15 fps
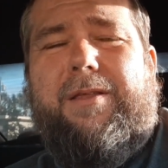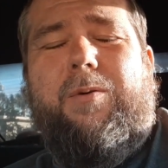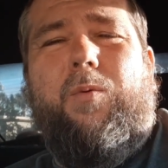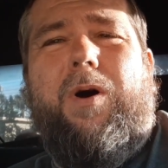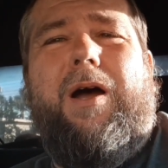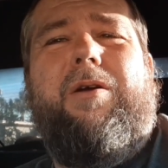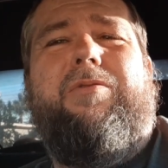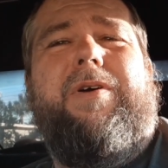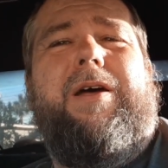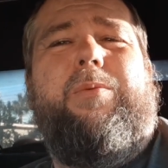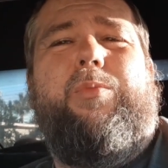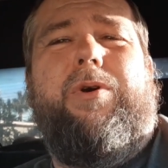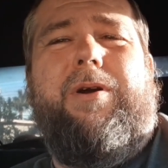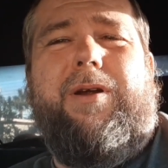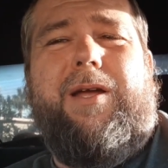The wife
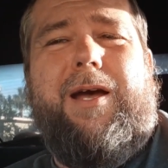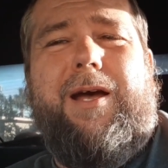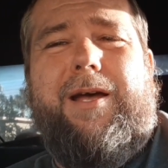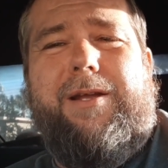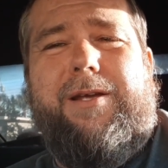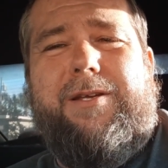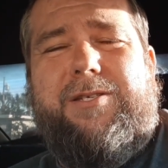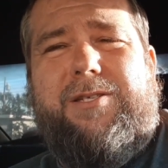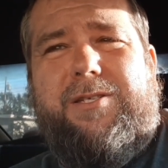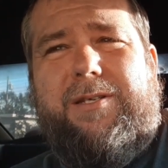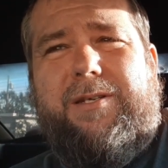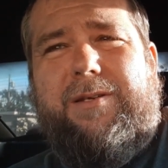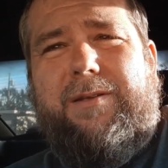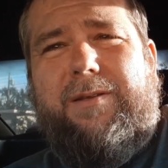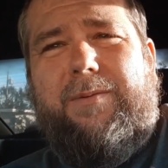had bronchitis.
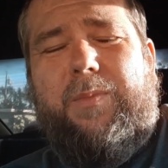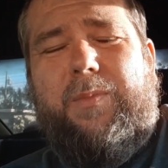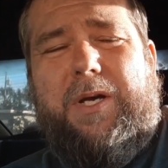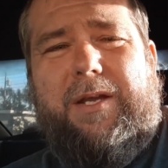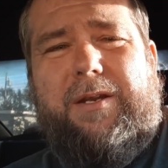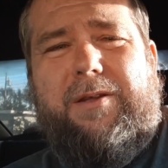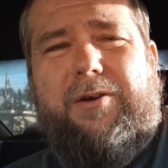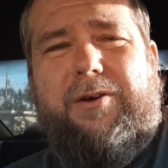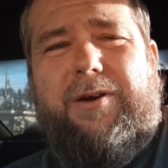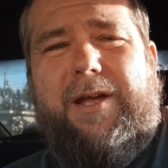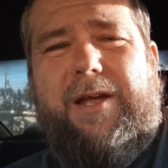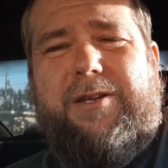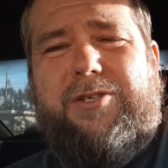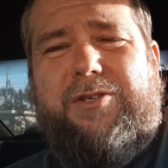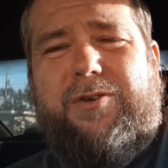My daughter
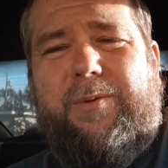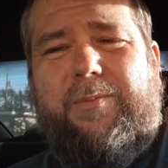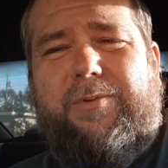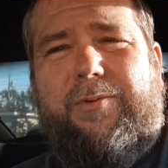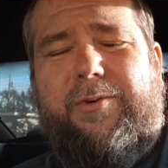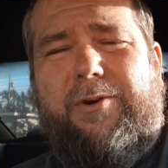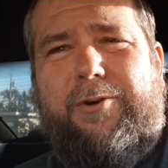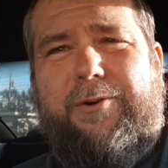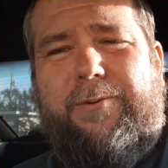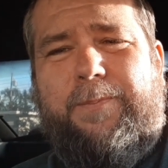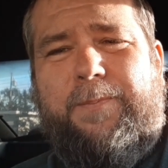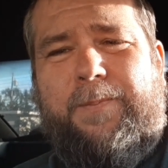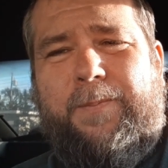had strep throat.